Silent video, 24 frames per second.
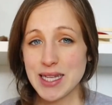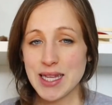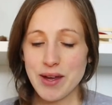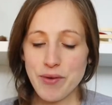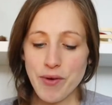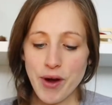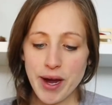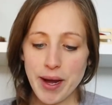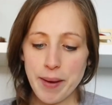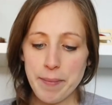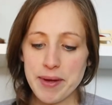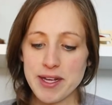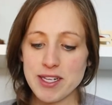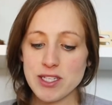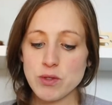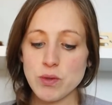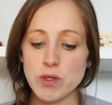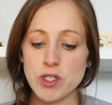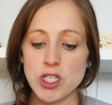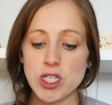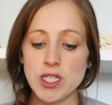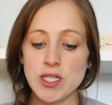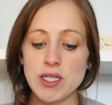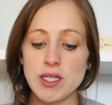they recommend
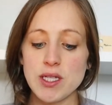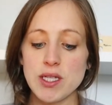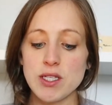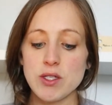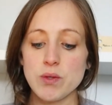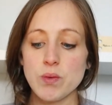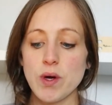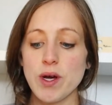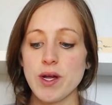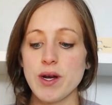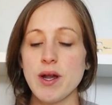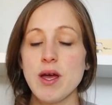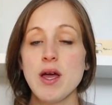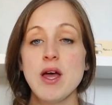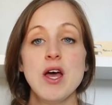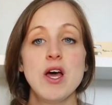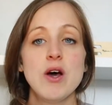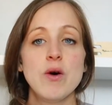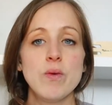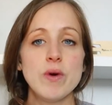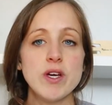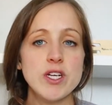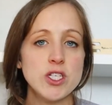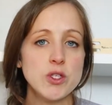switching to this one.
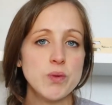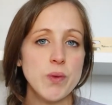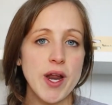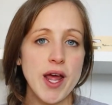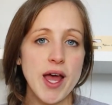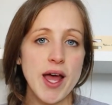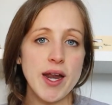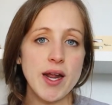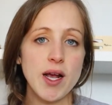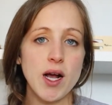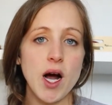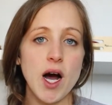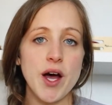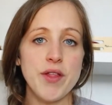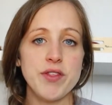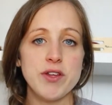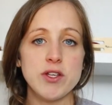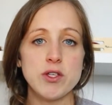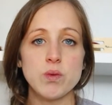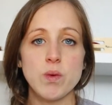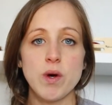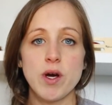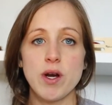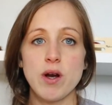We just went ahead and got
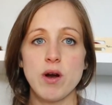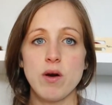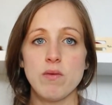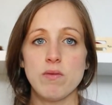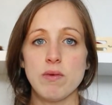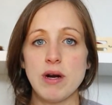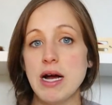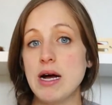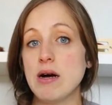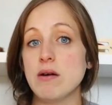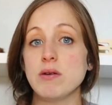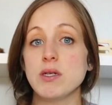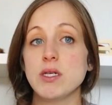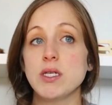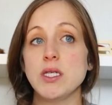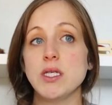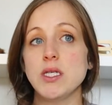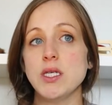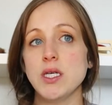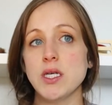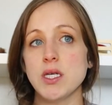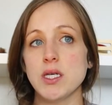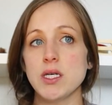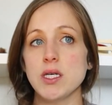this one around a
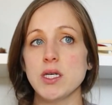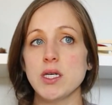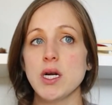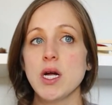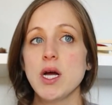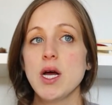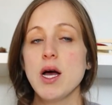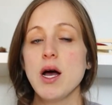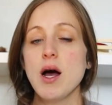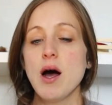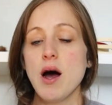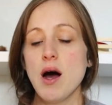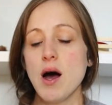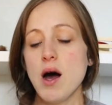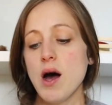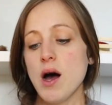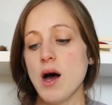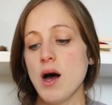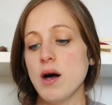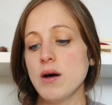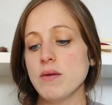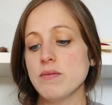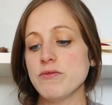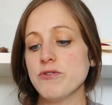year
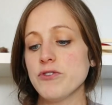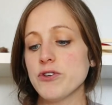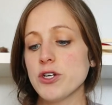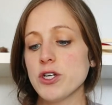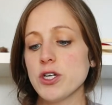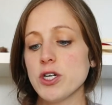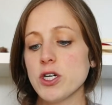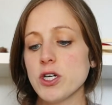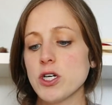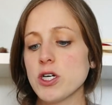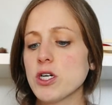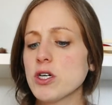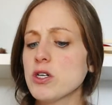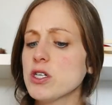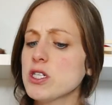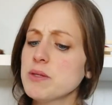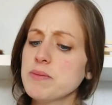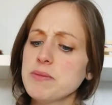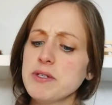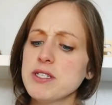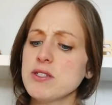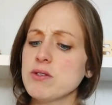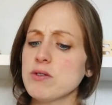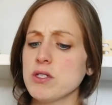for
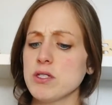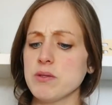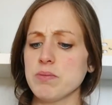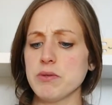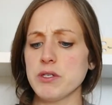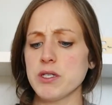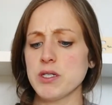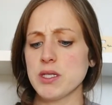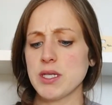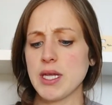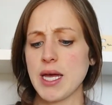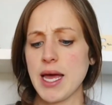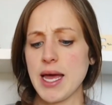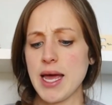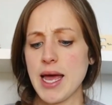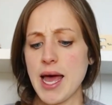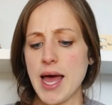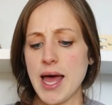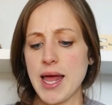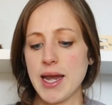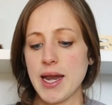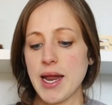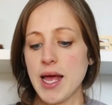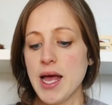Christmas or his birthday.
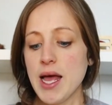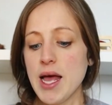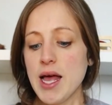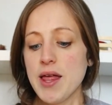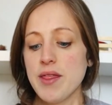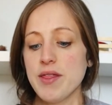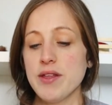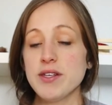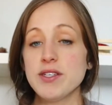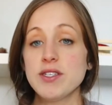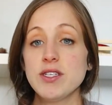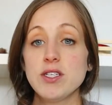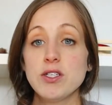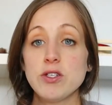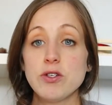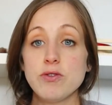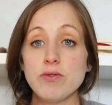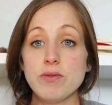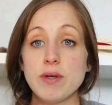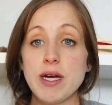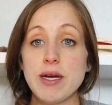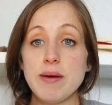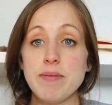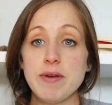And this is
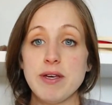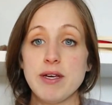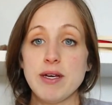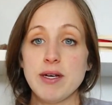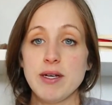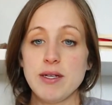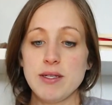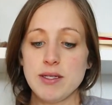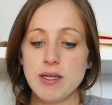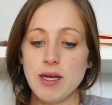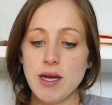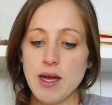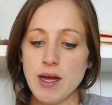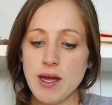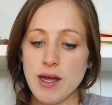great because